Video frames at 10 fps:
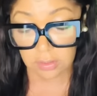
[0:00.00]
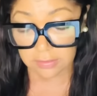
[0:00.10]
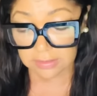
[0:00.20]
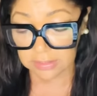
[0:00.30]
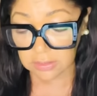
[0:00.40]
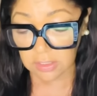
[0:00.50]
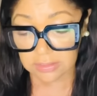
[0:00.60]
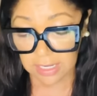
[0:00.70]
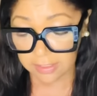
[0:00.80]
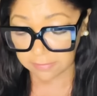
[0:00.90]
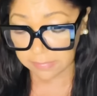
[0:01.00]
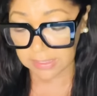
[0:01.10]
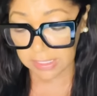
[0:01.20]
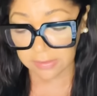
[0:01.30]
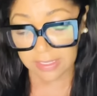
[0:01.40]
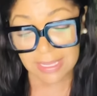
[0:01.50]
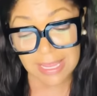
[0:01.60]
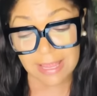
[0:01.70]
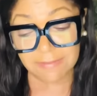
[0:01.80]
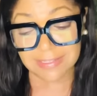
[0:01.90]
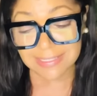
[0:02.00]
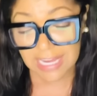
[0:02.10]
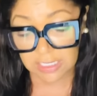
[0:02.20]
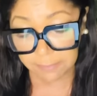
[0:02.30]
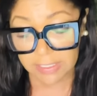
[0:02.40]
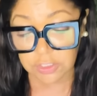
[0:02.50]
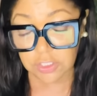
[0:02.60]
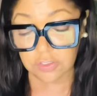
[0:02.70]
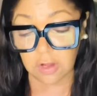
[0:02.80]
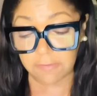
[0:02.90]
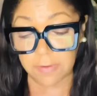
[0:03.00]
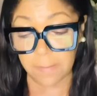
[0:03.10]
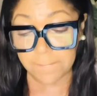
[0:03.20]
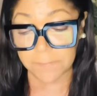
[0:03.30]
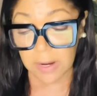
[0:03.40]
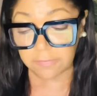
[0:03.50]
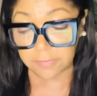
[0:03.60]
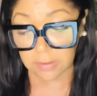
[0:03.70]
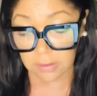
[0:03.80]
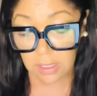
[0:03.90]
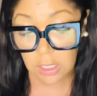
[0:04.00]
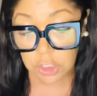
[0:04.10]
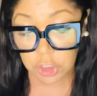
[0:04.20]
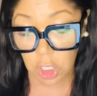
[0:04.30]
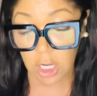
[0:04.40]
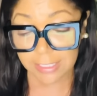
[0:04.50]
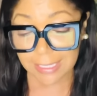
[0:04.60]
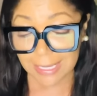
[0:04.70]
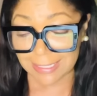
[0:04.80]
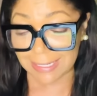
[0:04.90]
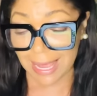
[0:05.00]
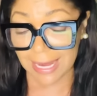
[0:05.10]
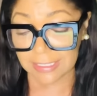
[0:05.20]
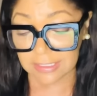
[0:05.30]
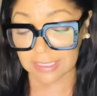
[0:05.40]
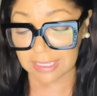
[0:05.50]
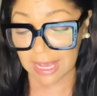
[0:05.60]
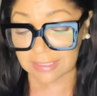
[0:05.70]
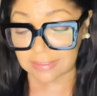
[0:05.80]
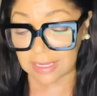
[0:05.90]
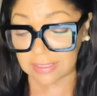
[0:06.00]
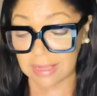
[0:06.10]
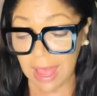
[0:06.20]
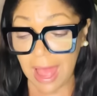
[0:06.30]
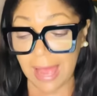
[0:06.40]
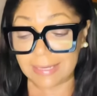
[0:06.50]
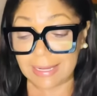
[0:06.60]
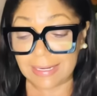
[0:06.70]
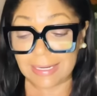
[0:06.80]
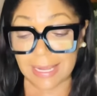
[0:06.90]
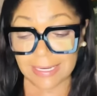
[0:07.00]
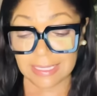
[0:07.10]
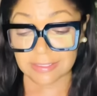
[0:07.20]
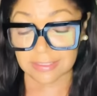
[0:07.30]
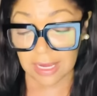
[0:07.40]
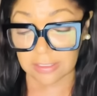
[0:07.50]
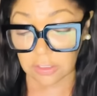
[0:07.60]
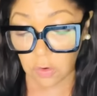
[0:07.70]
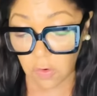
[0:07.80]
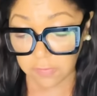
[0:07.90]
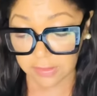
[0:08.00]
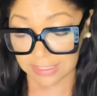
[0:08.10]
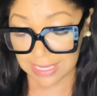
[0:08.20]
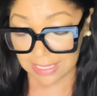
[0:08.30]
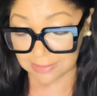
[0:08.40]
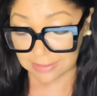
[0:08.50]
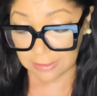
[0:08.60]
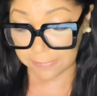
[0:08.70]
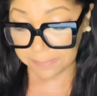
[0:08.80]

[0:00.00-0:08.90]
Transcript: her the little girl died of malaria. He even sent pictures of a, of a young kid lying in a casket and a lady standing over the casket.